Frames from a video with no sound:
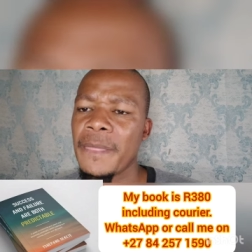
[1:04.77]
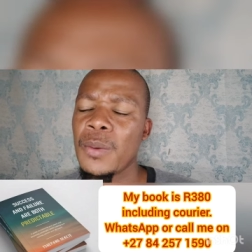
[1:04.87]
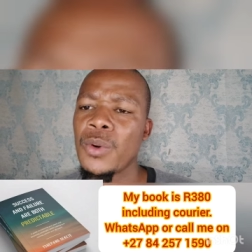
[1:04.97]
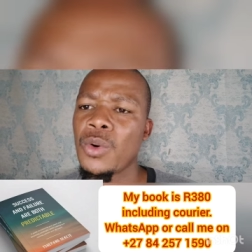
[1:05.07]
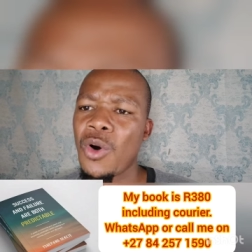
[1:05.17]

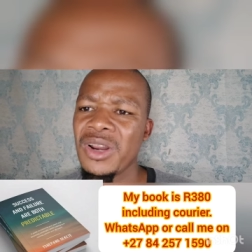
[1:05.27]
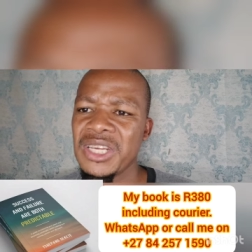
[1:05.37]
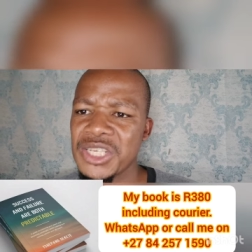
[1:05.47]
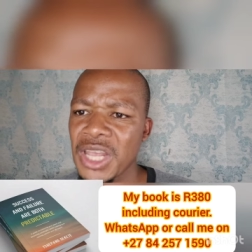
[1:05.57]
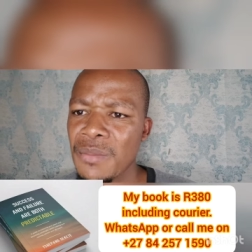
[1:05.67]
They will call
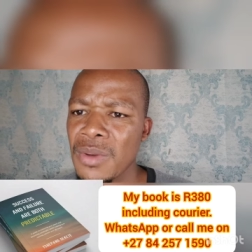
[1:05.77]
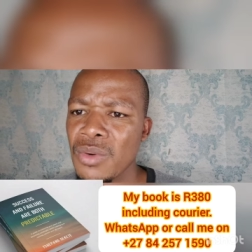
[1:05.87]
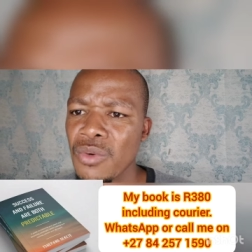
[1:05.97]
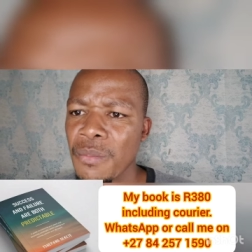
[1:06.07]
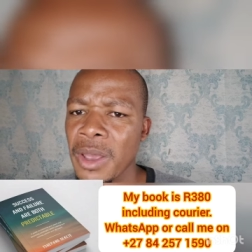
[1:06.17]
it
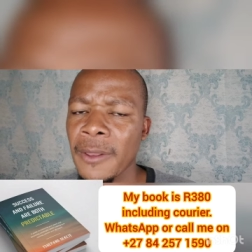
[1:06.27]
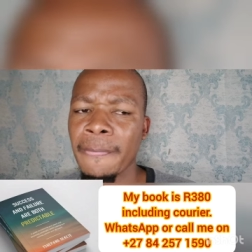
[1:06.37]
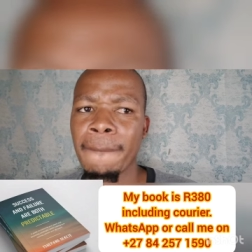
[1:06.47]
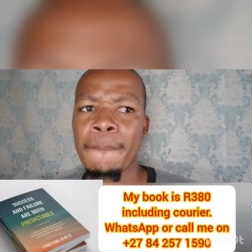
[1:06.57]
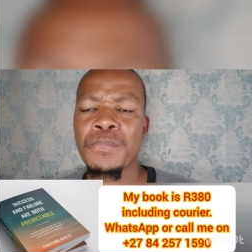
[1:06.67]
shaming
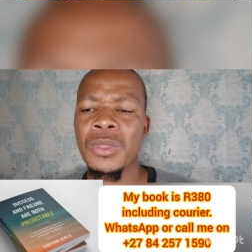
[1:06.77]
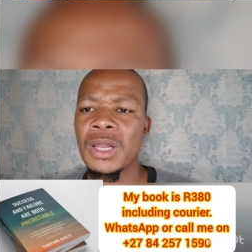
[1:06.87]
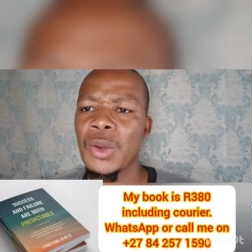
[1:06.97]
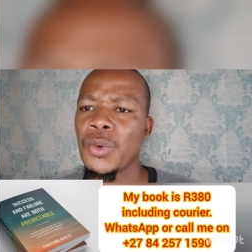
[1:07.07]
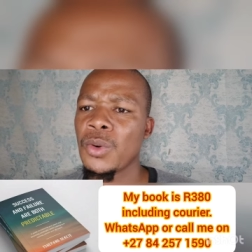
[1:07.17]
women.
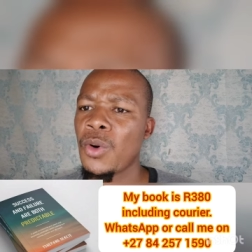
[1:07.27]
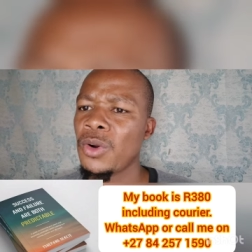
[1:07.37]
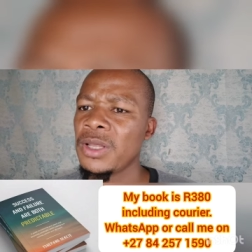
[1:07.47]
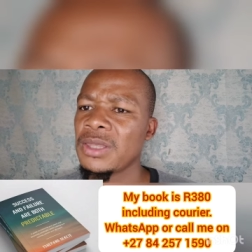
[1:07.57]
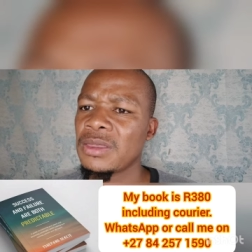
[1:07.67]
They will
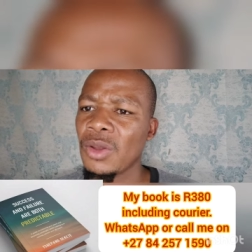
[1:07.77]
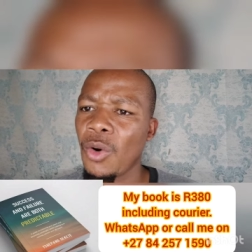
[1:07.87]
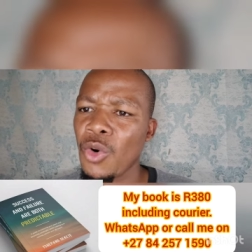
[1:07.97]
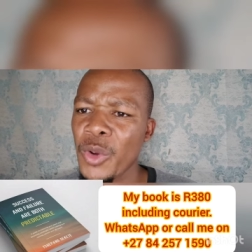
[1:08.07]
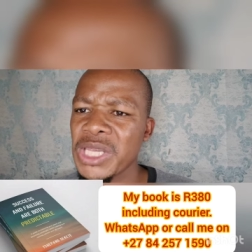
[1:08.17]
call it
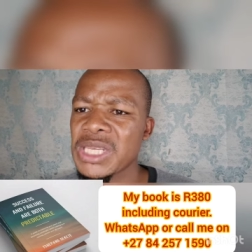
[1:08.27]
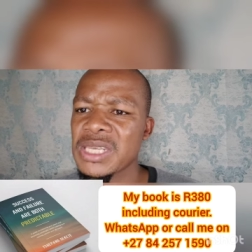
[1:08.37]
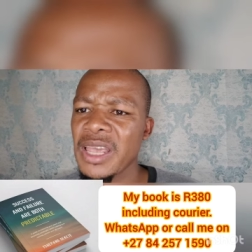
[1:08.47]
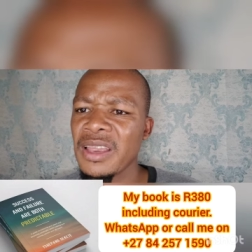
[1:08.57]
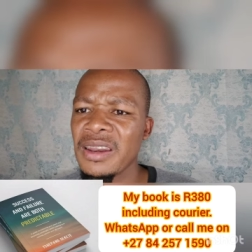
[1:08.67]
always
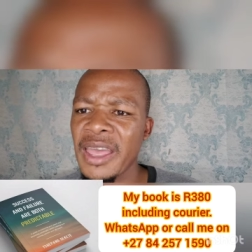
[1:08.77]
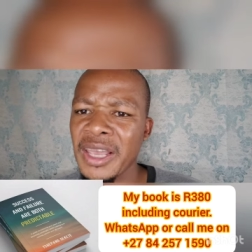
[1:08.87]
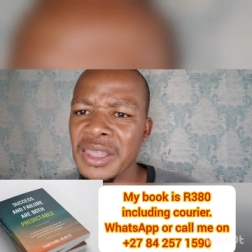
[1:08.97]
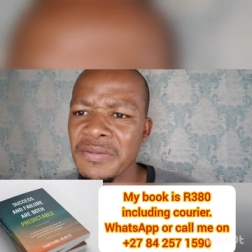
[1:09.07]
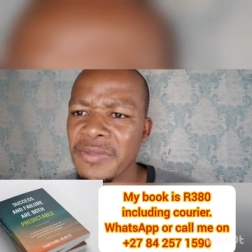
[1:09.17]
saying
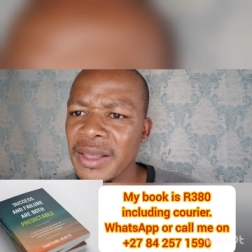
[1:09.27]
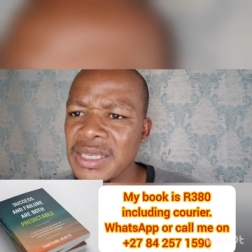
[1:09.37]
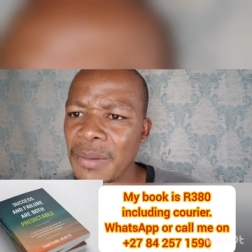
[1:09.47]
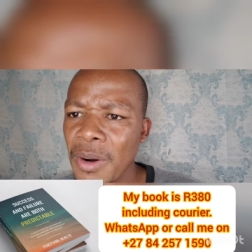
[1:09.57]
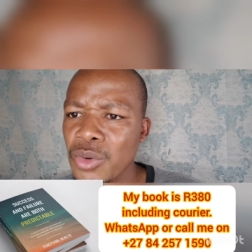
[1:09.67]
negative
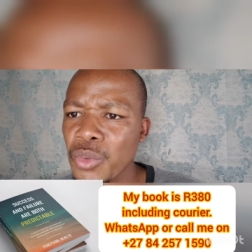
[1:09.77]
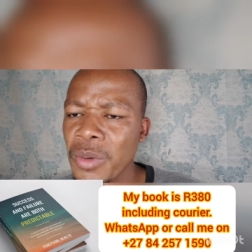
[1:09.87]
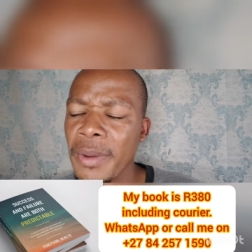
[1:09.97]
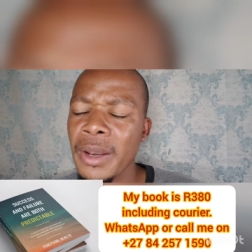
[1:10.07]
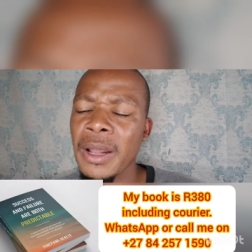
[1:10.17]
things about
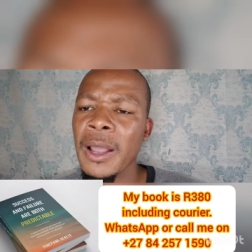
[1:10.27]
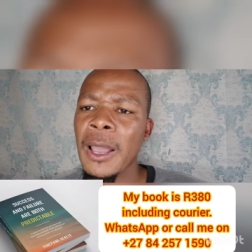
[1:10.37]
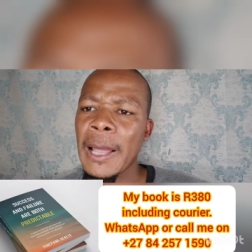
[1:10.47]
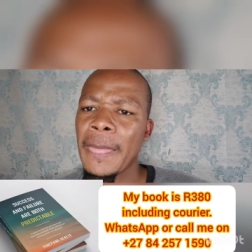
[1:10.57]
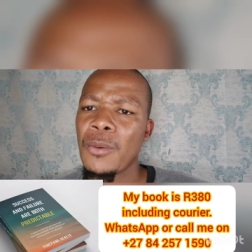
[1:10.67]
women.
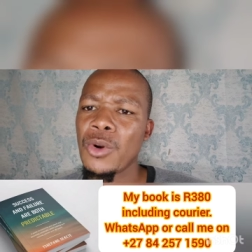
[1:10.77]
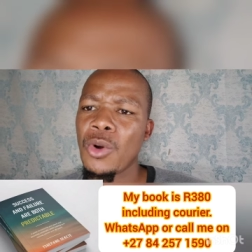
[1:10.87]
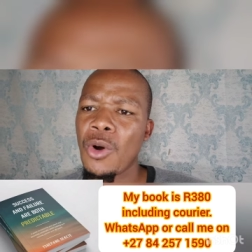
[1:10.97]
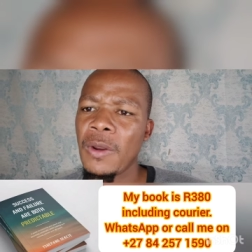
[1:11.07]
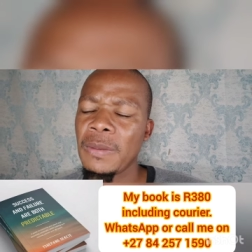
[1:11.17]
They will
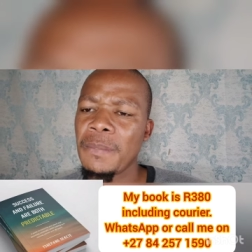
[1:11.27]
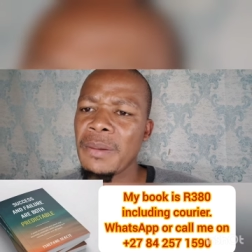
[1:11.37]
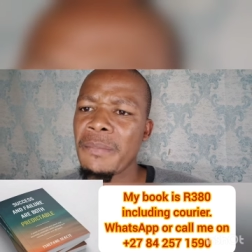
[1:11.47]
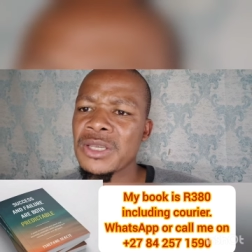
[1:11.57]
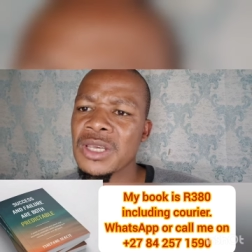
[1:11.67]
call it
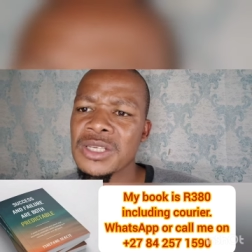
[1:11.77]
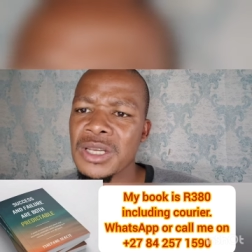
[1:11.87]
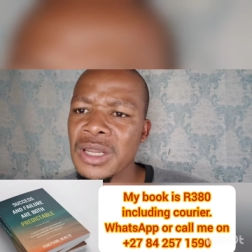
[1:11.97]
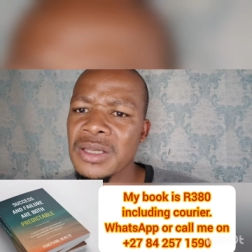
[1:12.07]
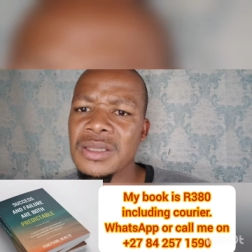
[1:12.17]
being
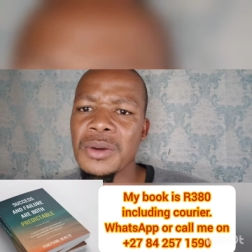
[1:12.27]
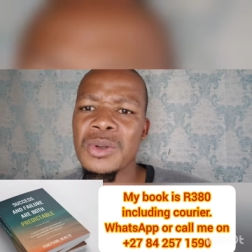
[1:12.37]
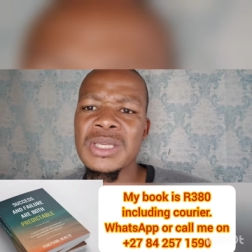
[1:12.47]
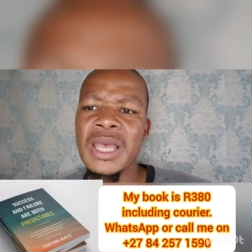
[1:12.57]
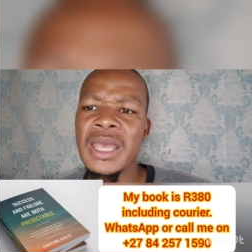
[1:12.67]
misogynist. They
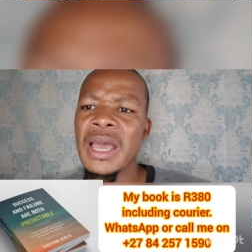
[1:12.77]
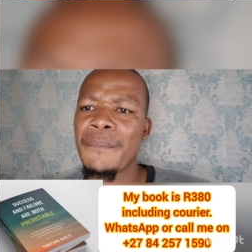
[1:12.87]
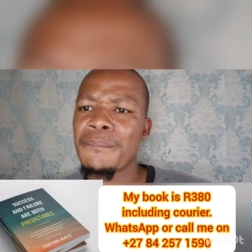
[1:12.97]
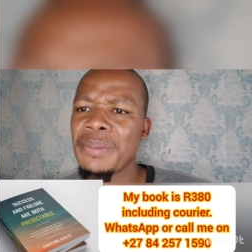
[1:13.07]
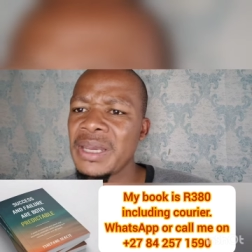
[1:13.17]
will say
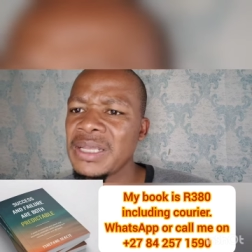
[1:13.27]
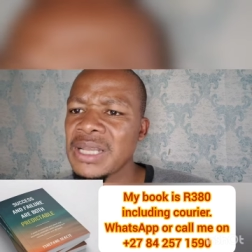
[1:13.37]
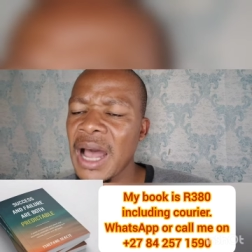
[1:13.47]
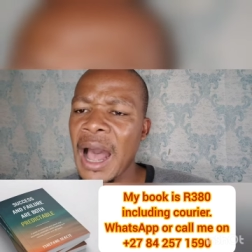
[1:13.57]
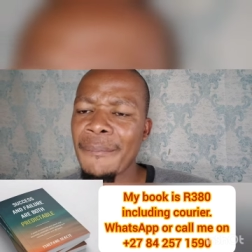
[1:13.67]
I'm
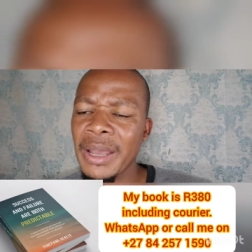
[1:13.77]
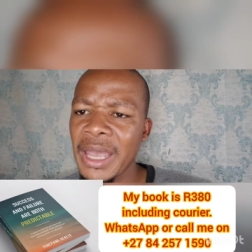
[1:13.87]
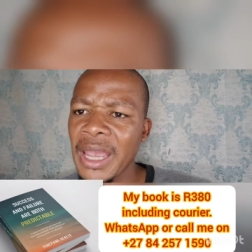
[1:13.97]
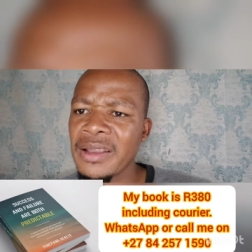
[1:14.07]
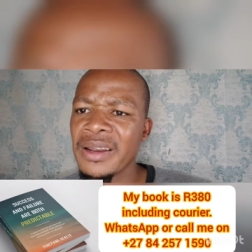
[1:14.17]
bitter, I'm
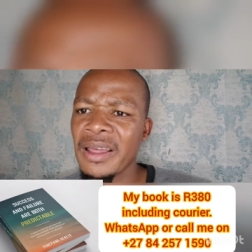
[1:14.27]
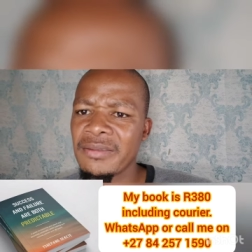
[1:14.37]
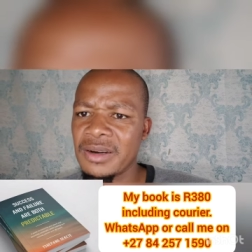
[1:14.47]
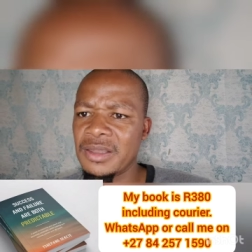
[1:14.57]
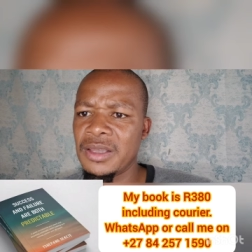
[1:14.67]
hate and
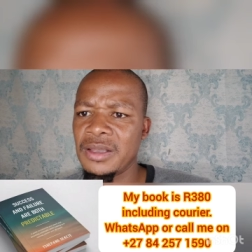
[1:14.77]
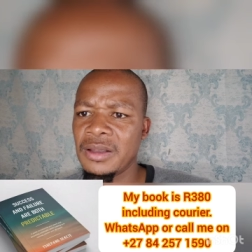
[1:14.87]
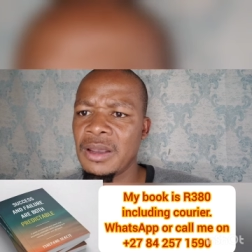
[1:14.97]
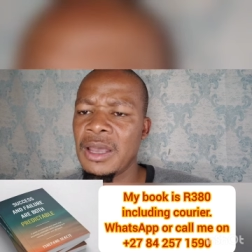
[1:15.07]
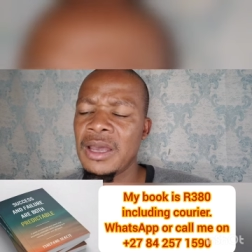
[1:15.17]

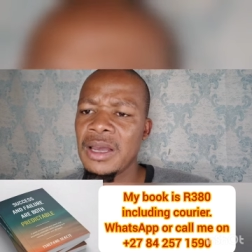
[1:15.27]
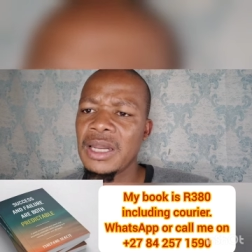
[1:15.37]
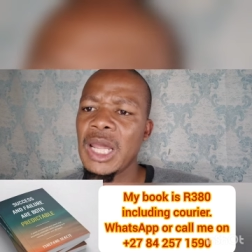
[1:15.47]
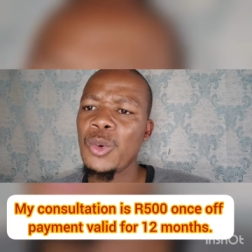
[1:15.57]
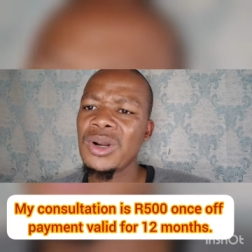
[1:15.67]
everything.
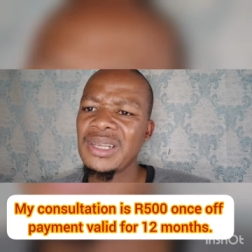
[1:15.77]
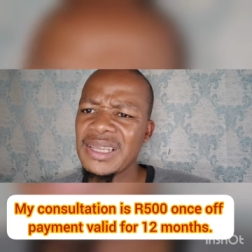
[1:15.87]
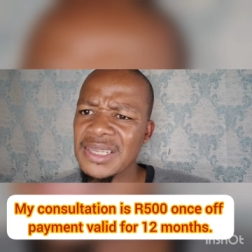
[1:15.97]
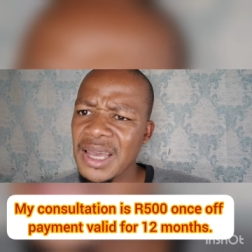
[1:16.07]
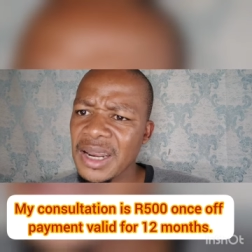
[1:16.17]
They will
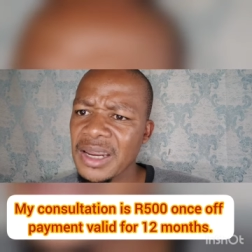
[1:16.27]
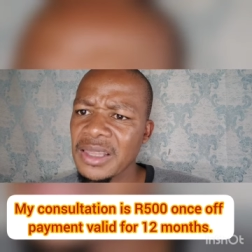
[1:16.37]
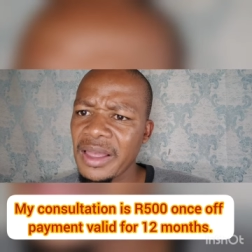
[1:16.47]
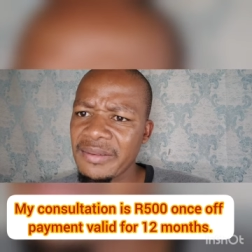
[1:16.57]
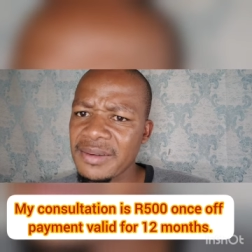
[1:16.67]

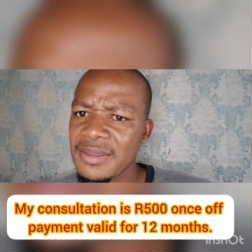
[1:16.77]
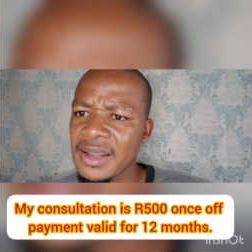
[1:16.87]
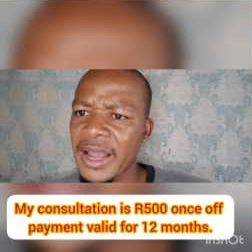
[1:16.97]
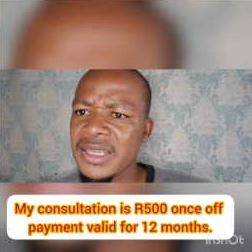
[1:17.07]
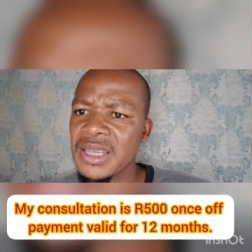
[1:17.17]
discredit
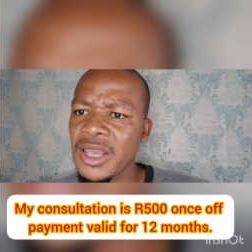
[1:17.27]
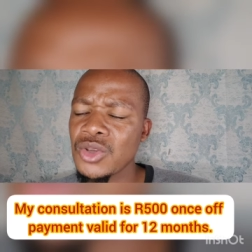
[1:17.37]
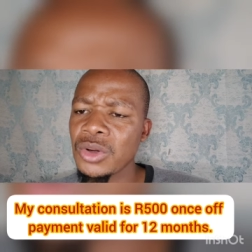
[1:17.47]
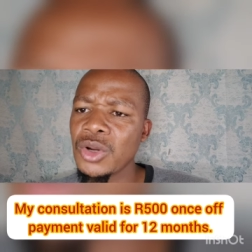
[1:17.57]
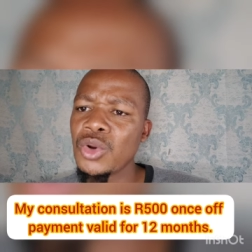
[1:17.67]
everything I say
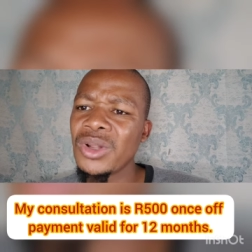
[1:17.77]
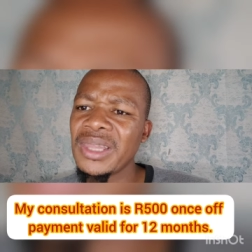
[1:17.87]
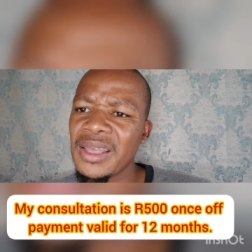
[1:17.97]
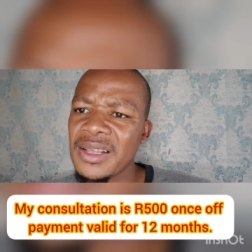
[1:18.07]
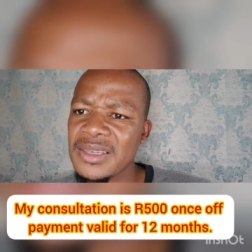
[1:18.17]
so that you don't
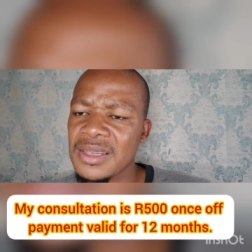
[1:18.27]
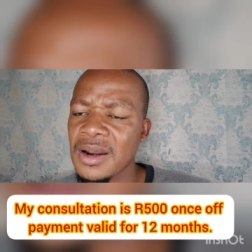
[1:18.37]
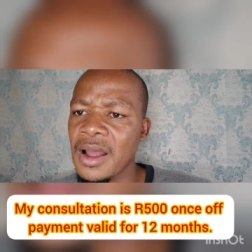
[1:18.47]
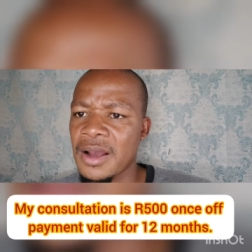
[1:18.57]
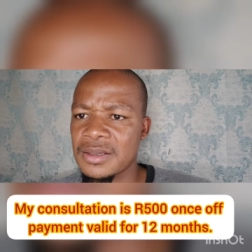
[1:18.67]
take it
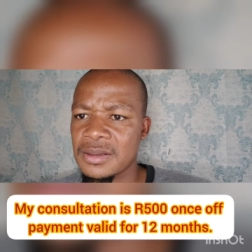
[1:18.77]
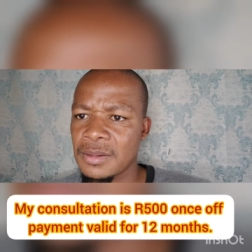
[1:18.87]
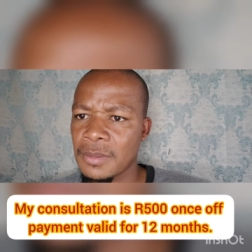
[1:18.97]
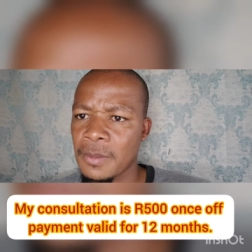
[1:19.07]
serious.